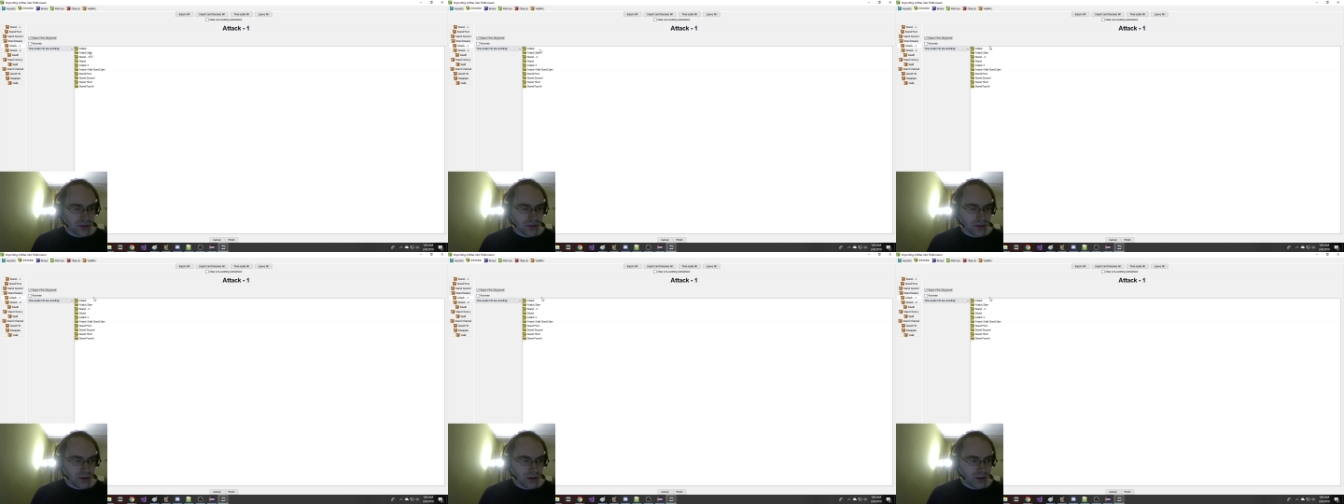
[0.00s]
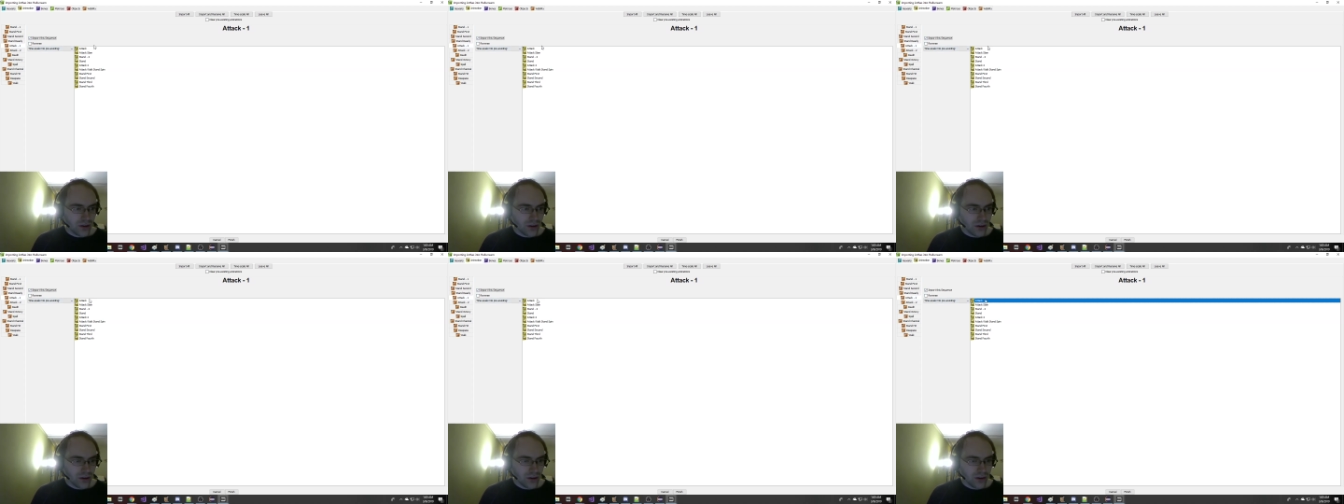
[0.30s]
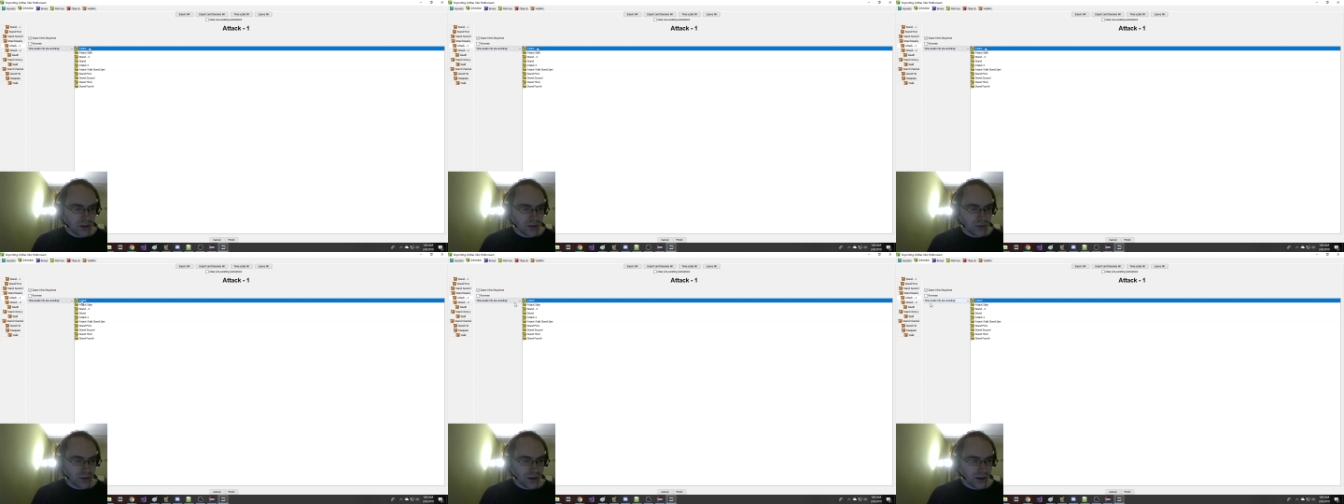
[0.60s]

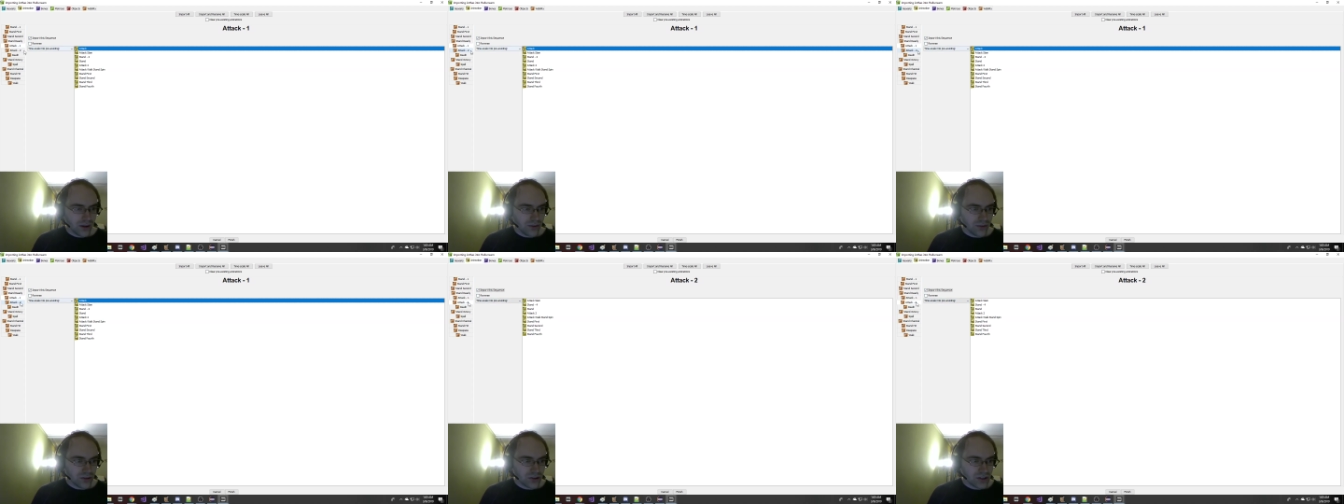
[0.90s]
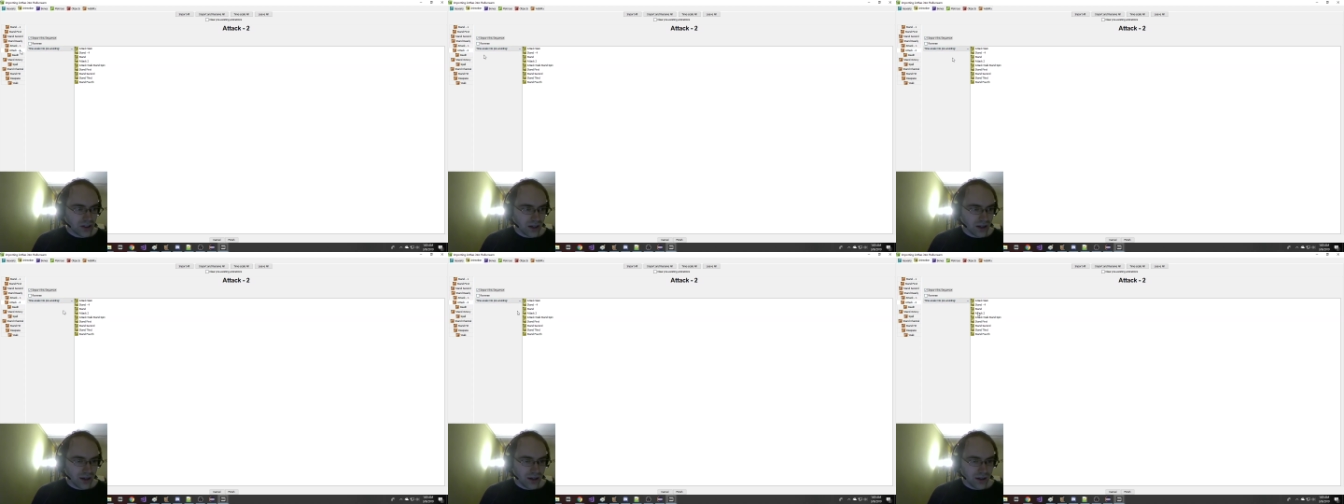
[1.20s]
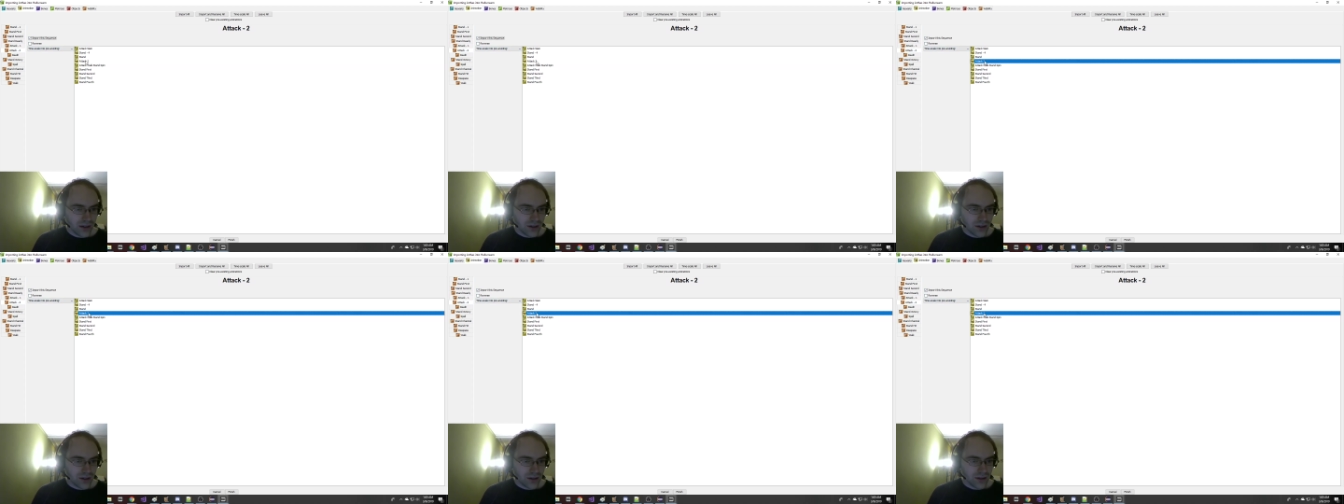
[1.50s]
Then we have
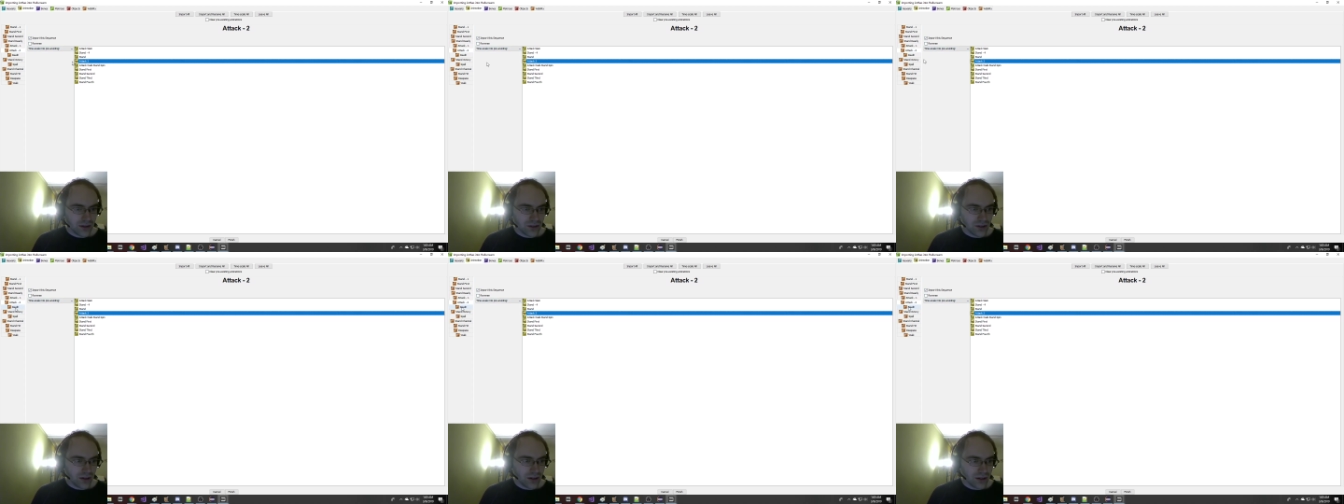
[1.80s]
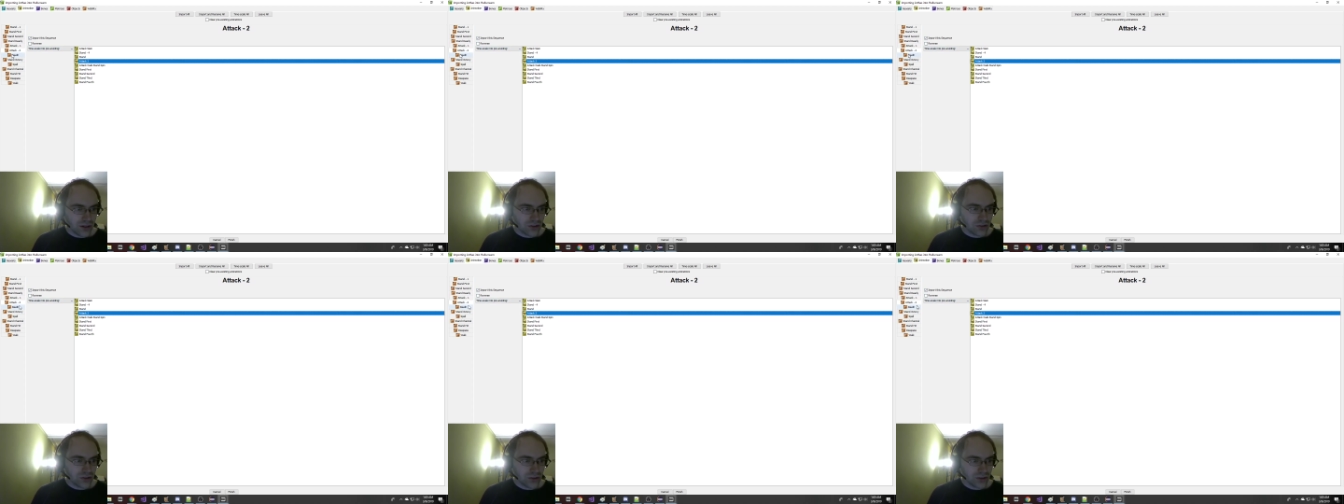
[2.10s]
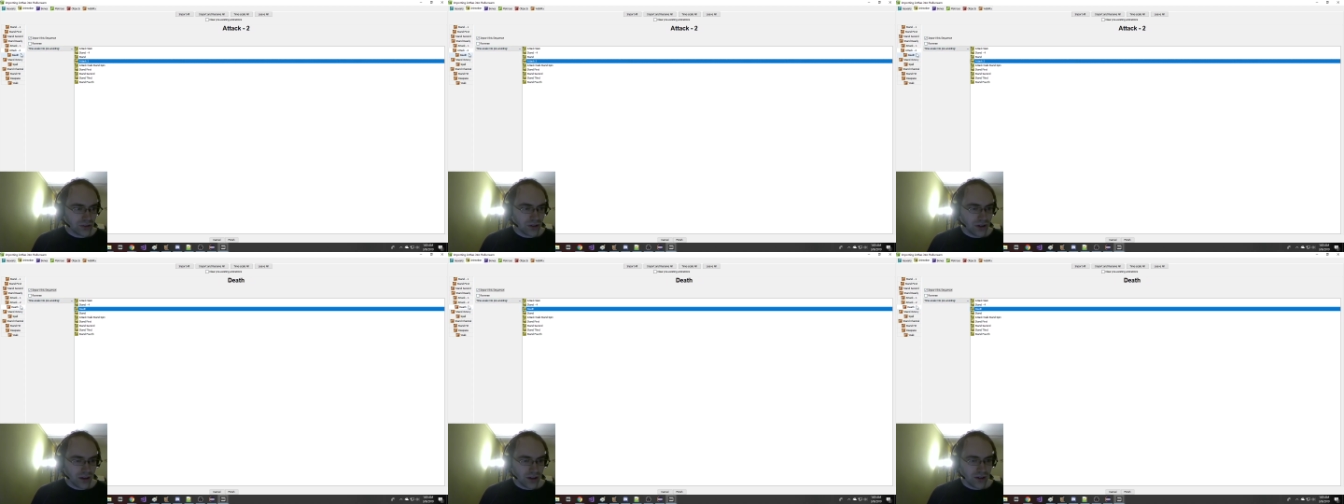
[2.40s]
attack. Attacks should
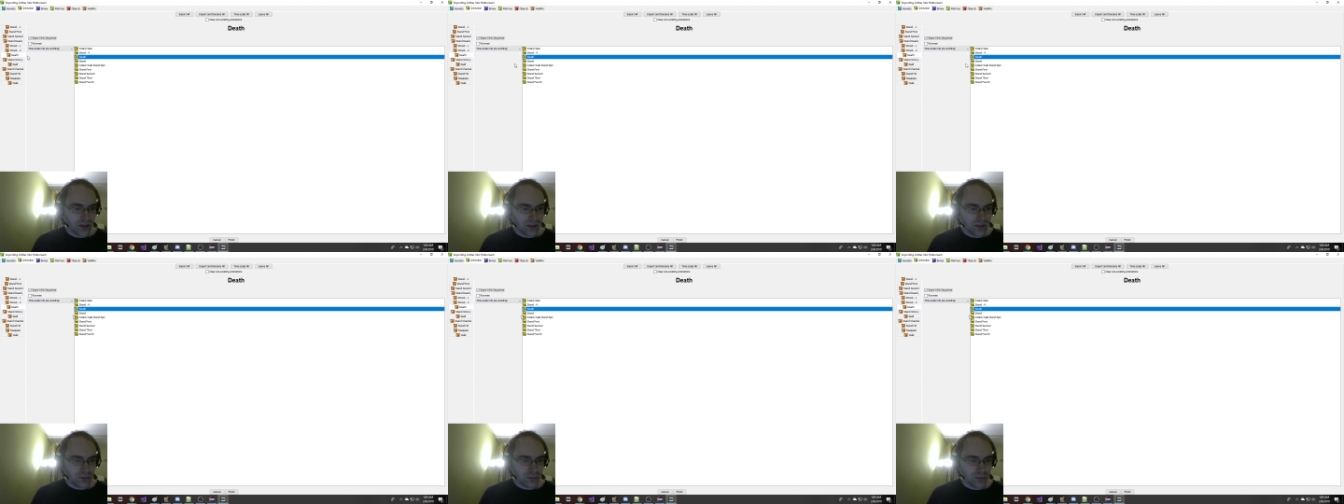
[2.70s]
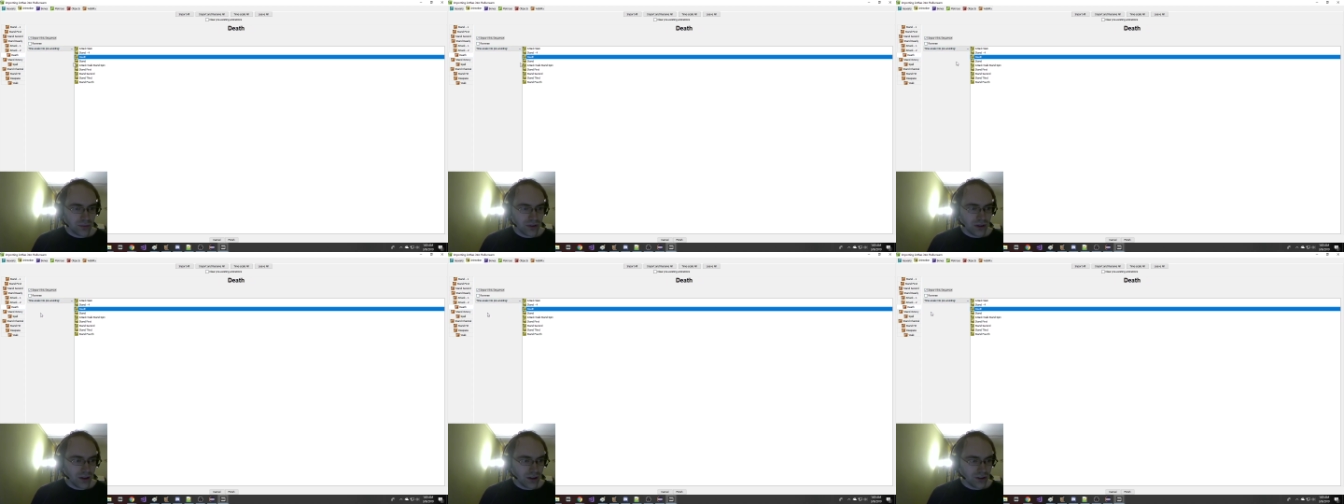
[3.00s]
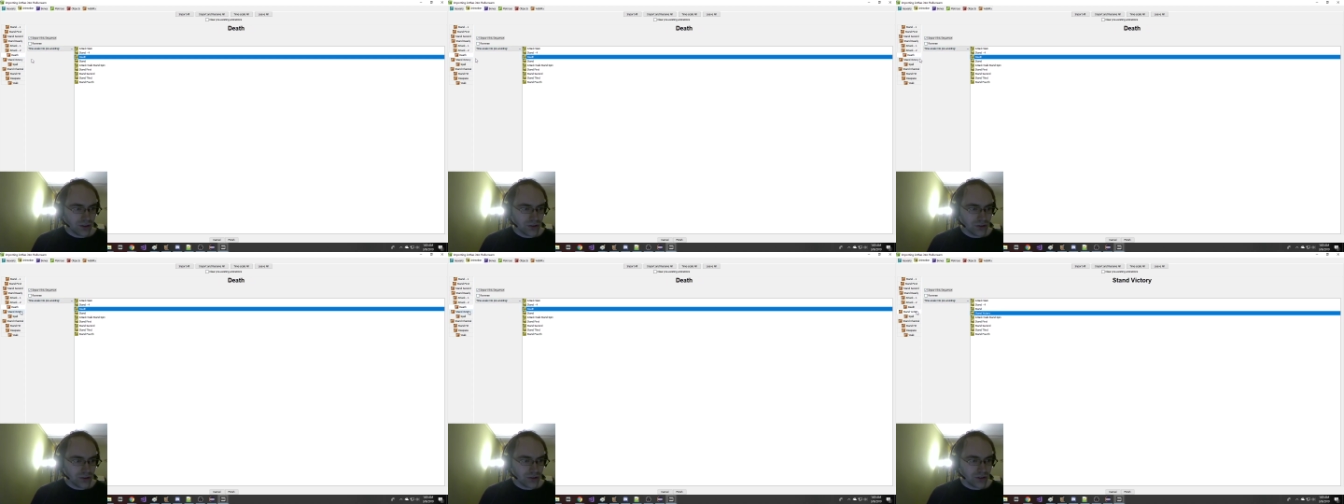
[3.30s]
line up. Death
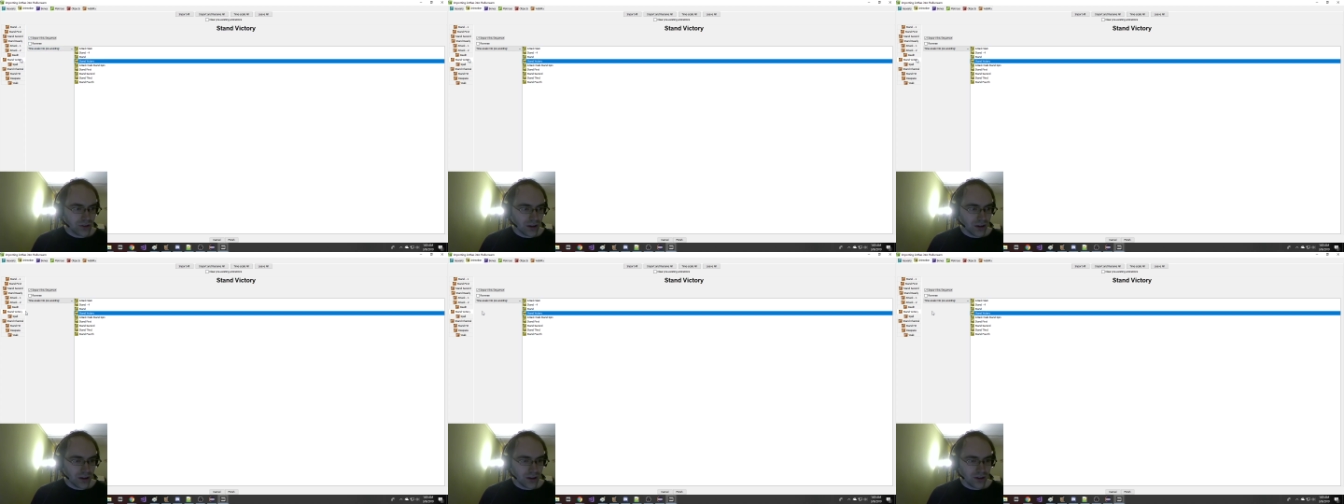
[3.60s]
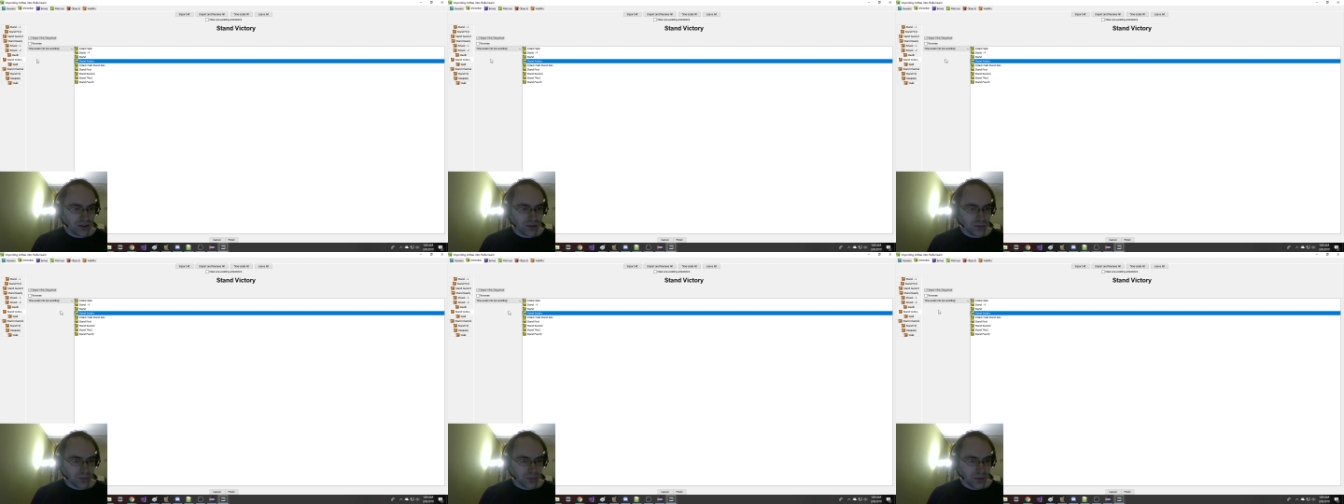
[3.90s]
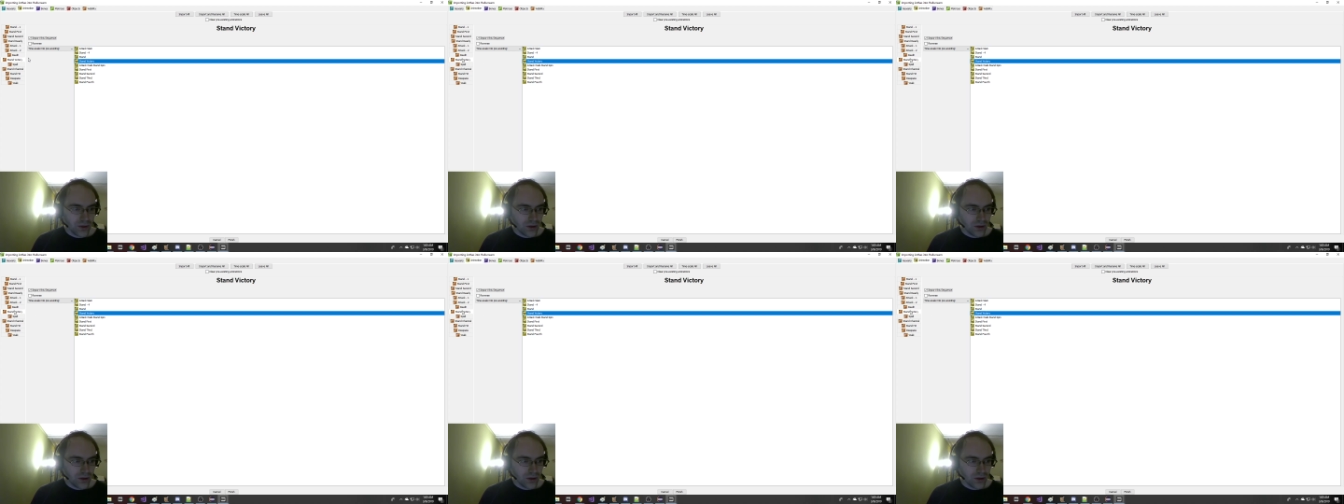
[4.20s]
should line up.